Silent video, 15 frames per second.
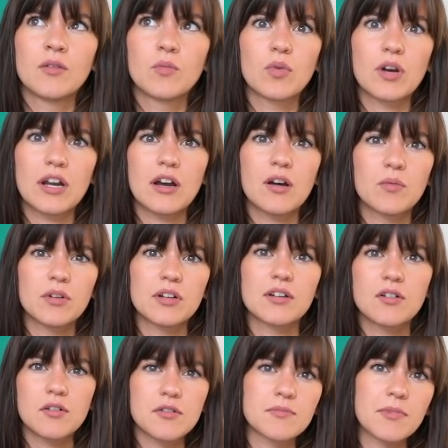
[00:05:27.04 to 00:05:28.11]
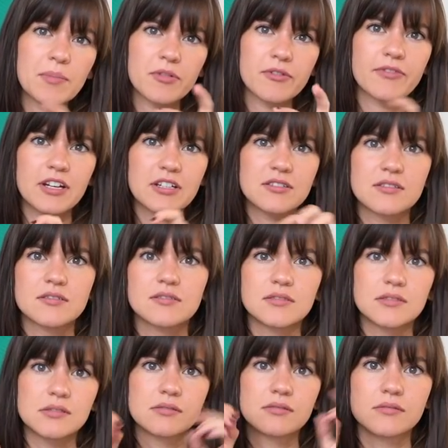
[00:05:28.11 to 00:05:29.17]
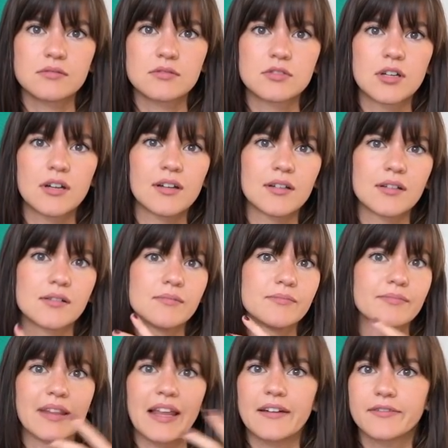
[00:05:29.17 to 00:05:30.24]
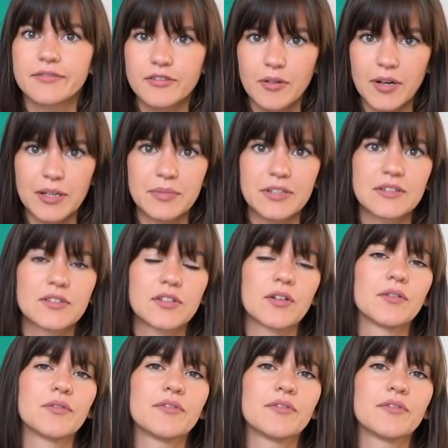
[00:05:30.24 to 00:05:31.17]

where I want to go in my professional life quite a bit. So